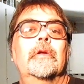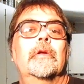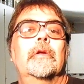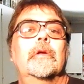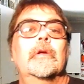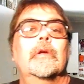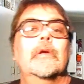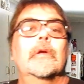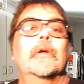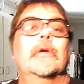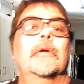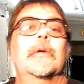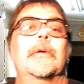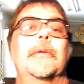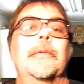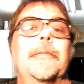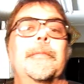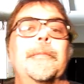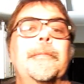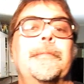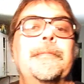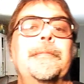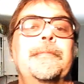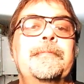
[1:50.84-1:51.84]

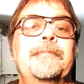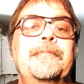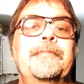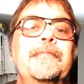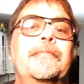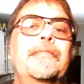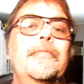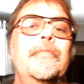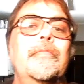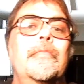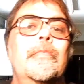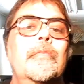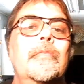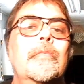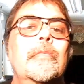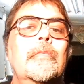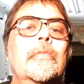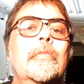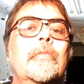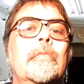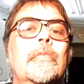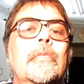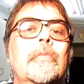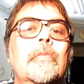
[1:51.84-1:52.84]

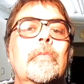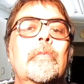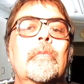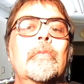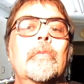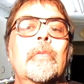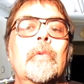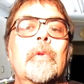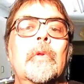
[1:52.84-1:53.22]
[no speech]